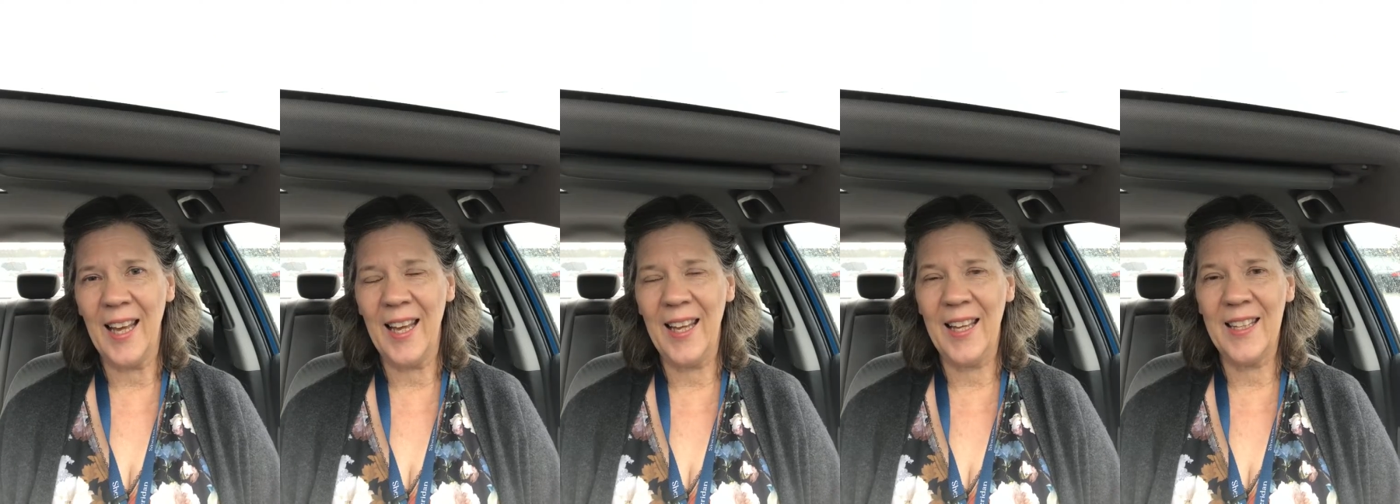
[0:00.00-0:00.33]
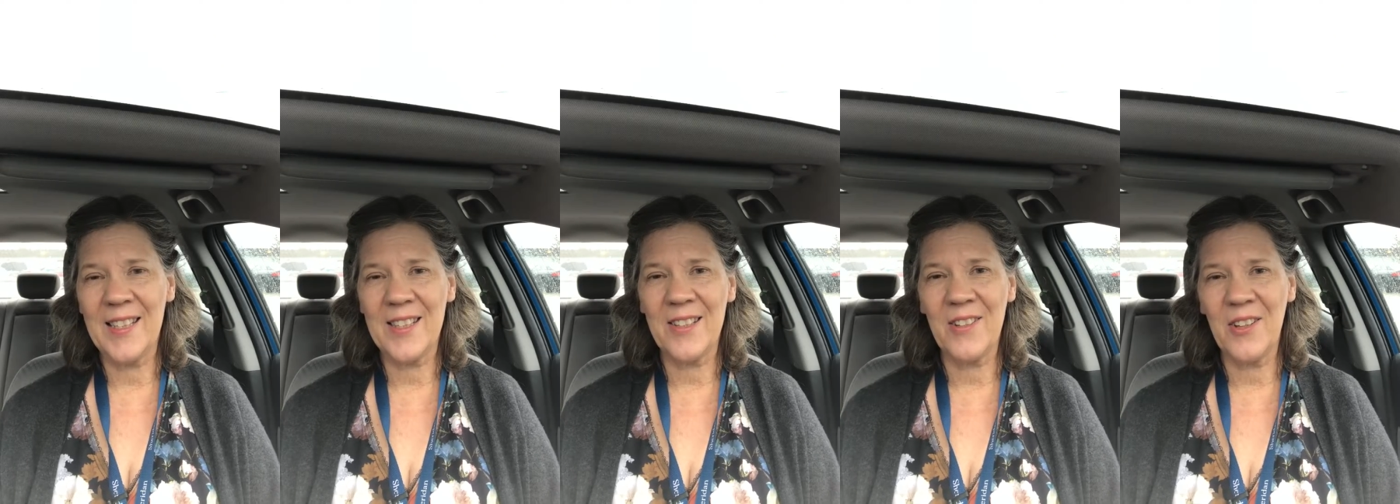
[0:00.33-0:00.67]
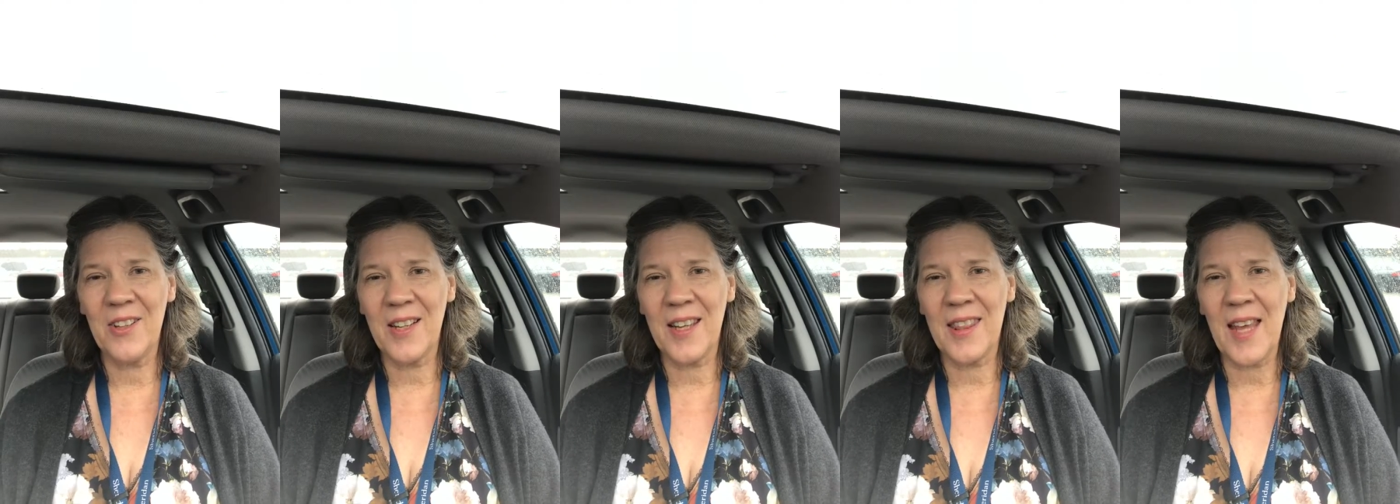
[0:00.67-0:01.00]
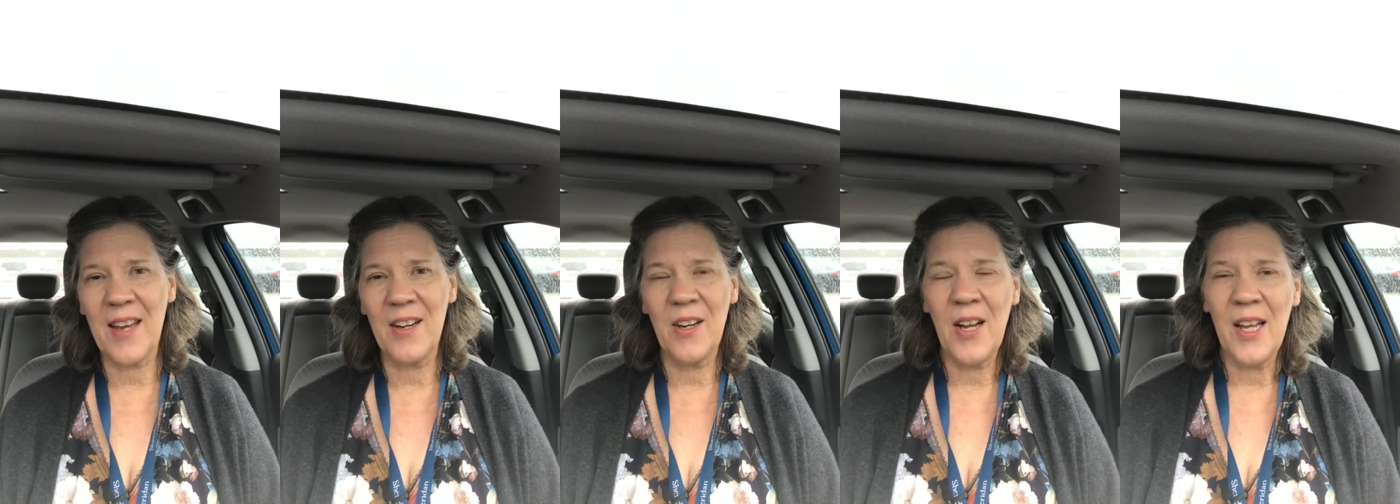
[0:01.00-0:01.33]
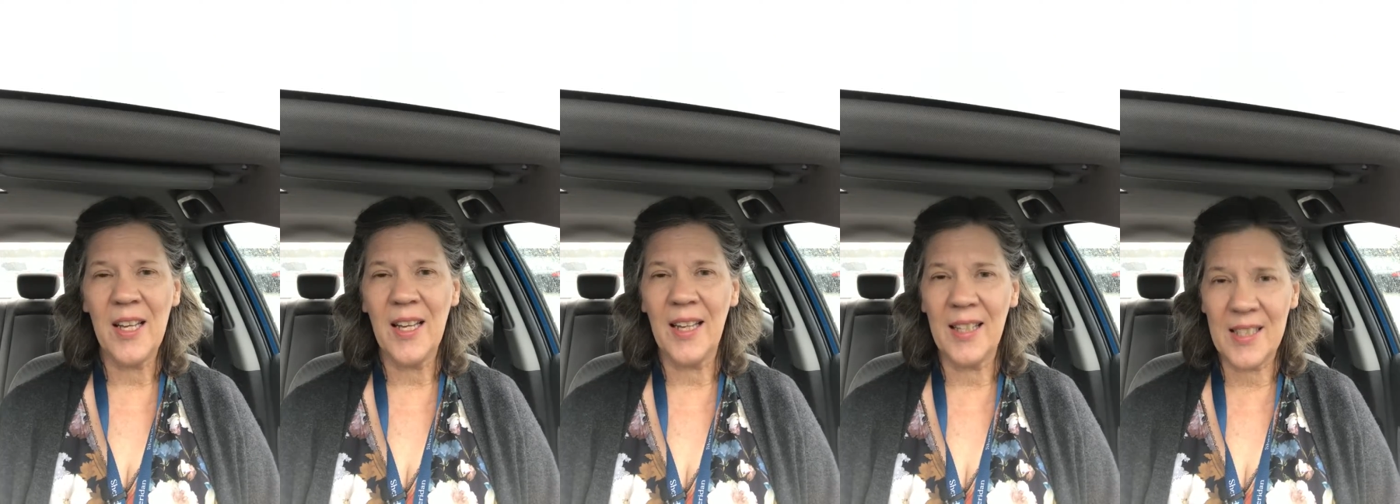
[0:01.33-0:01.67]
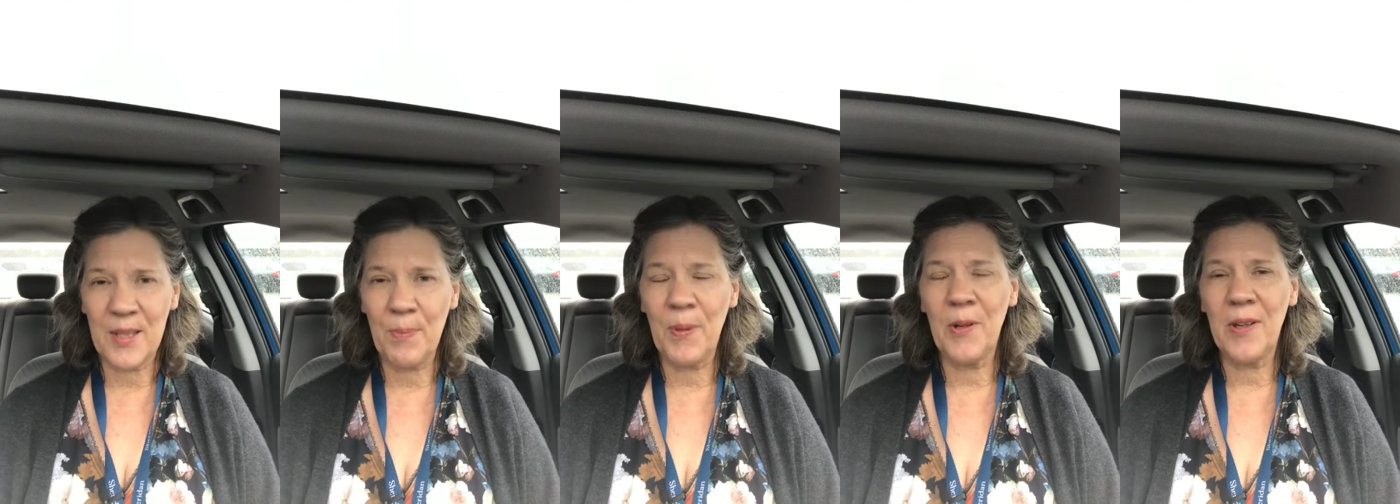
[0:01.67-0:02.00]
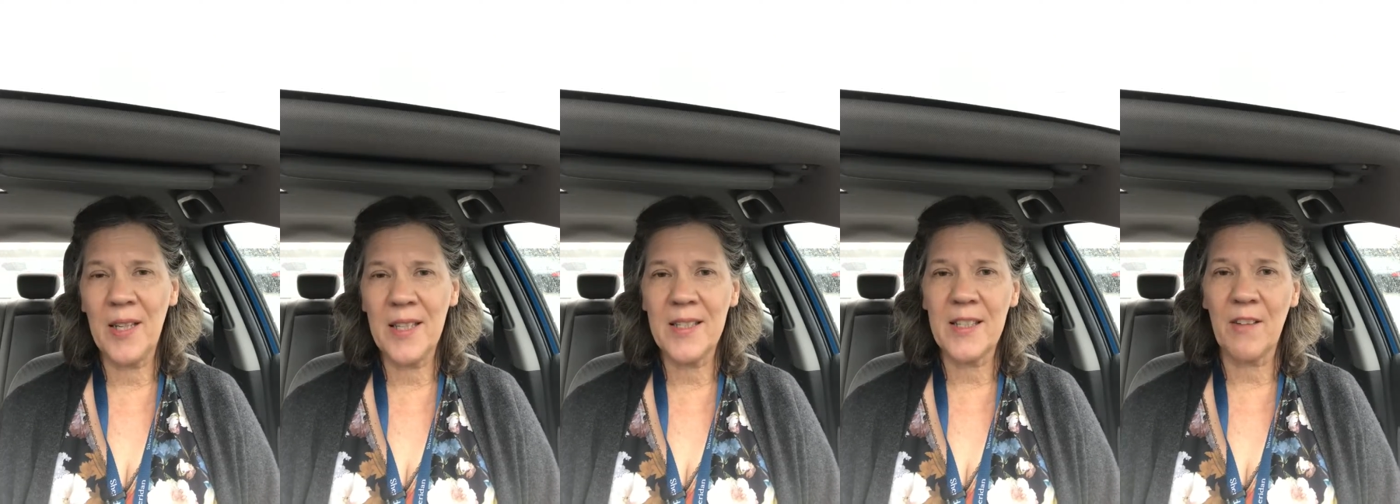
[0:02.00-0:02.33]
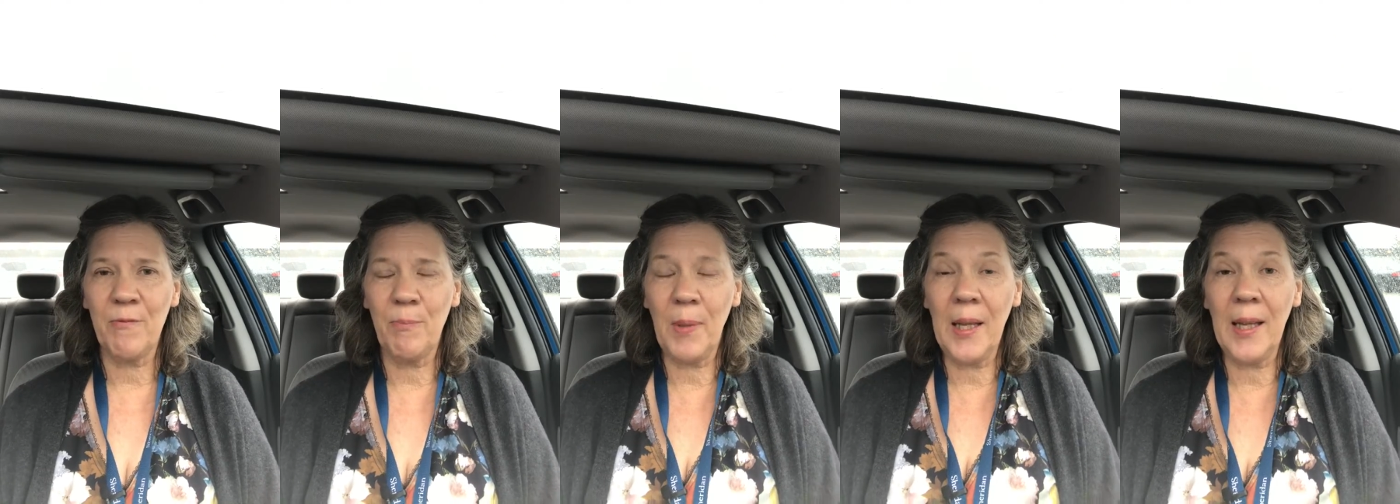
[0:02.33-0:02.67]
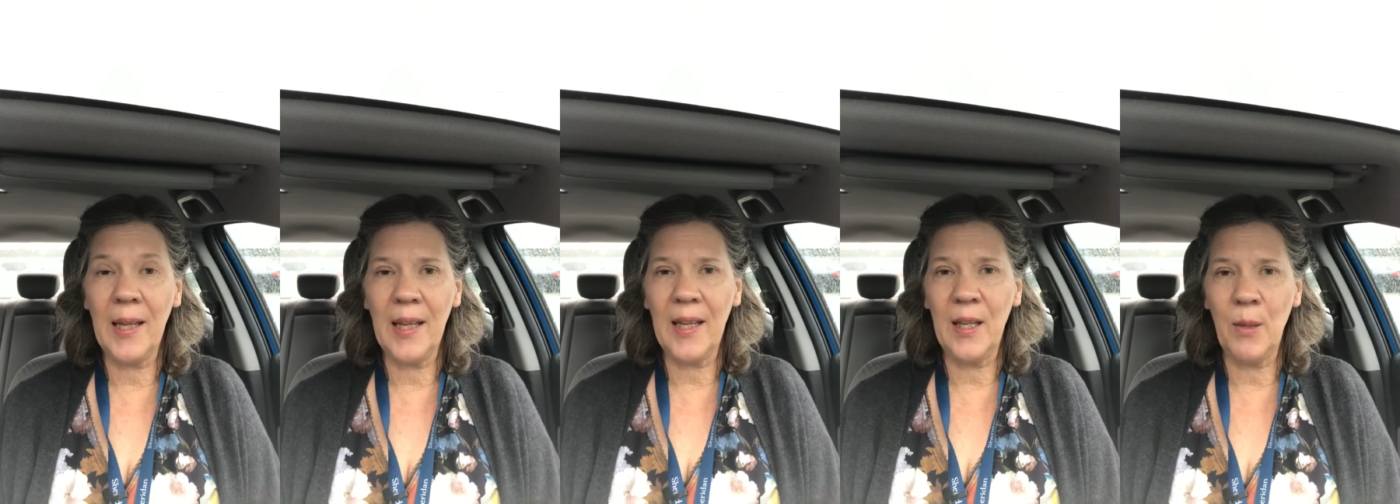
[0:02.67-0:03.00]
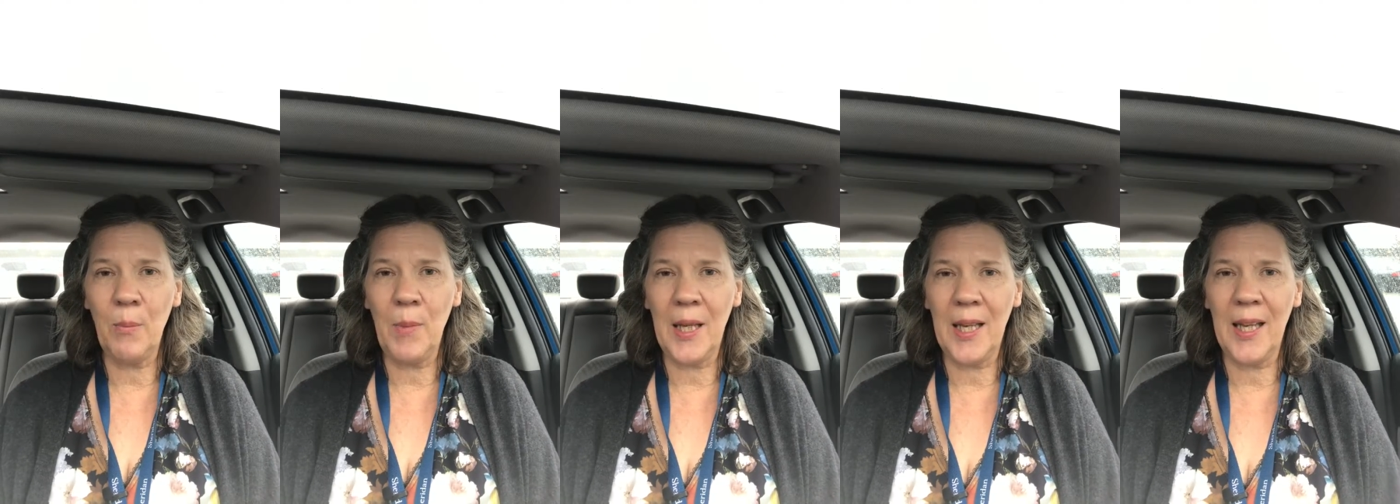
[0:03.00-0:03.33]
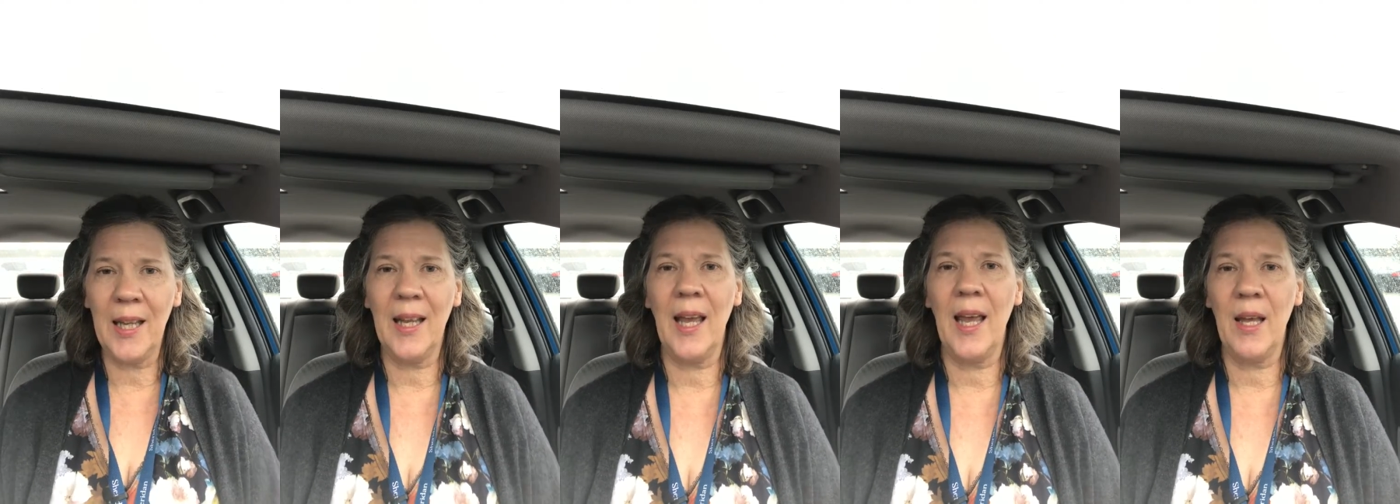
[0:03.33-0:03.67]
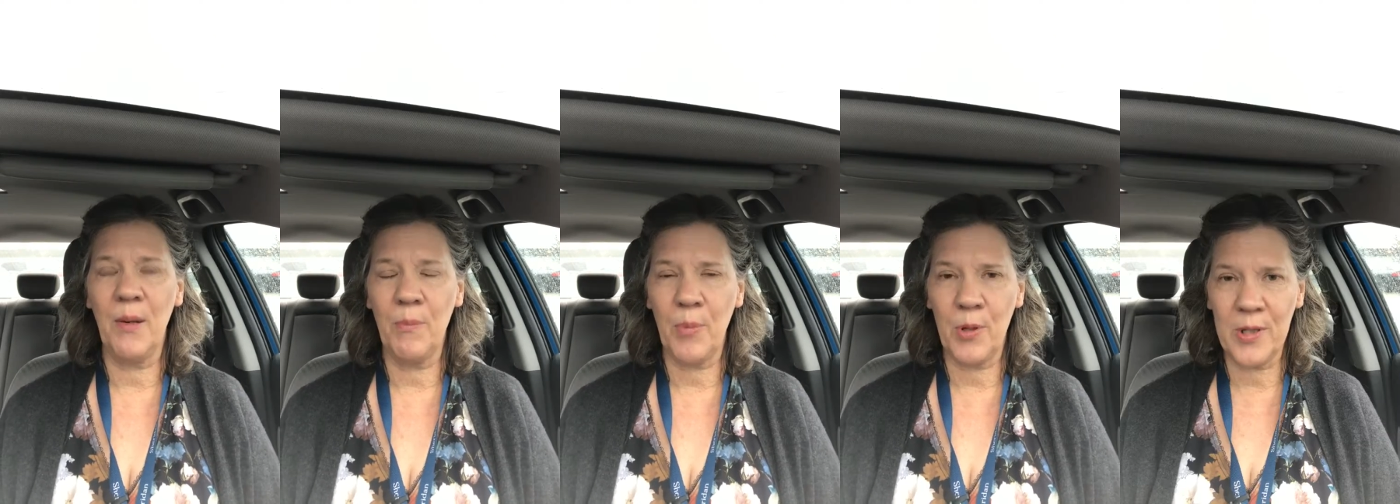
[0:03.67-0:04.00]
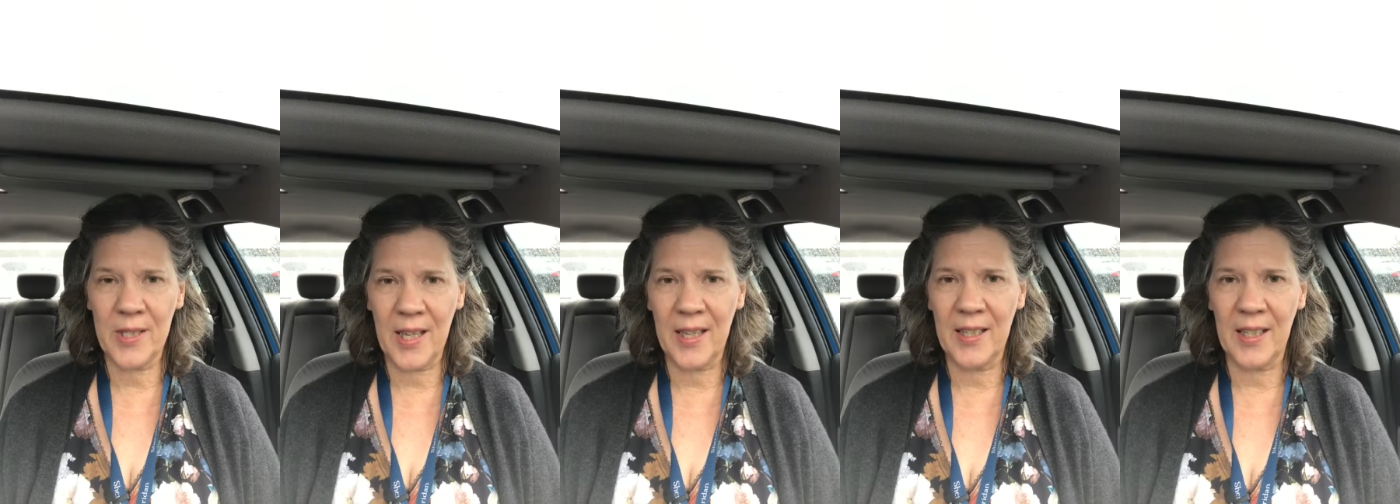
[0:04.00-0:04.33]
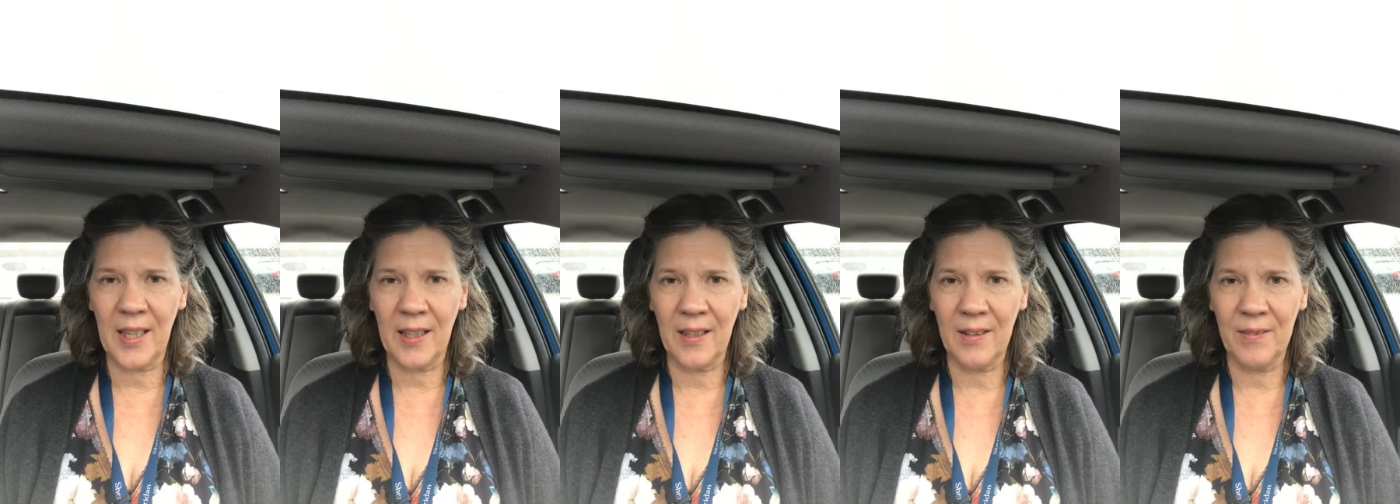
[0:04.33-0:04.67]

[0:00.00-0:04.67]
And so you'll get that experience of being in a meeting and presenting.